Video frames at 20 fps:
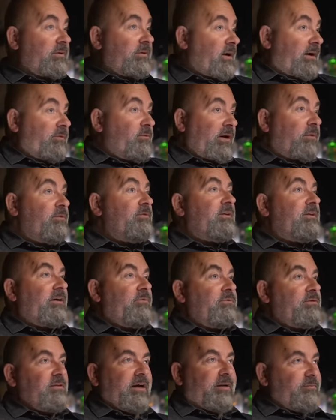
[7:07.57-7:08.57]
You know, I, I, I
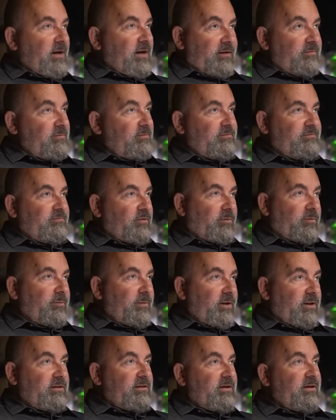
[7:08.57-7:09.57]
was I'm not former
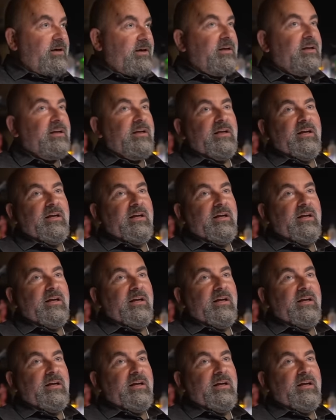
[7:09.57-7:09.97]
military,